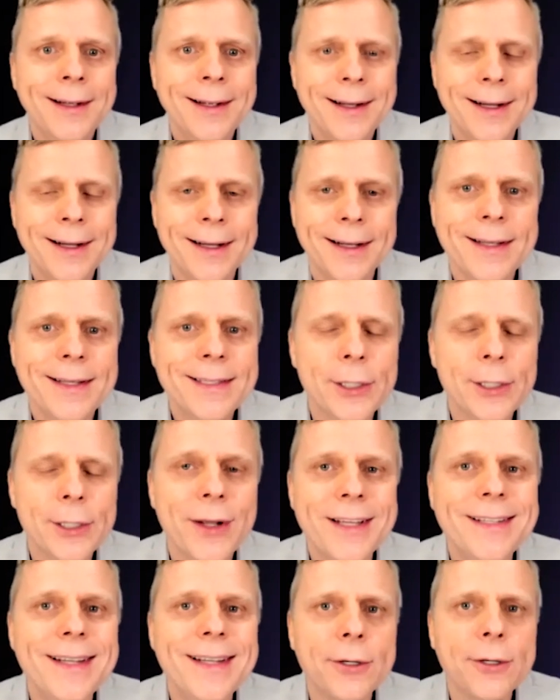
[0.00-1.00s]
Uh, so
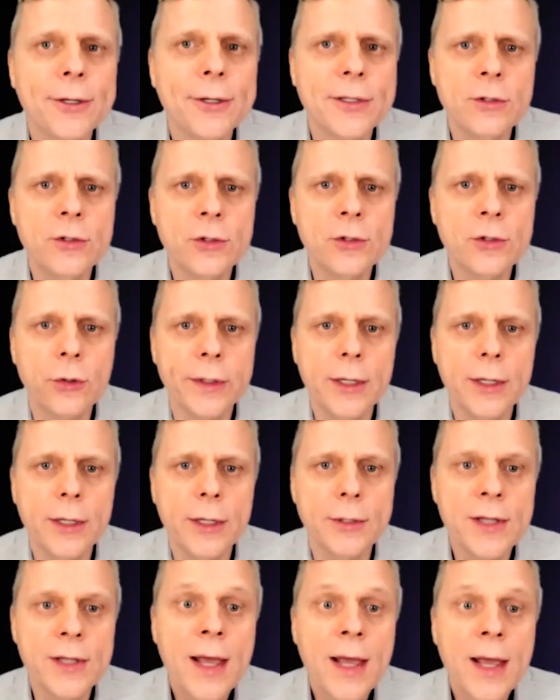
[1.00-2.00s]
Hedera is controlling
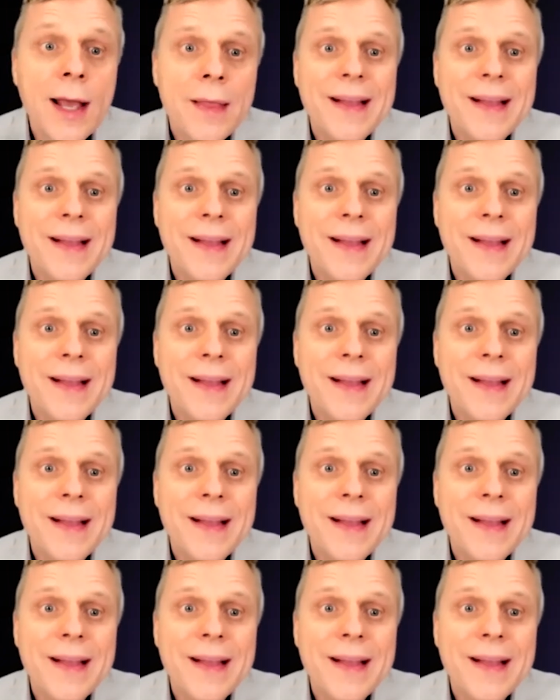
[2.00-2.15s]
those.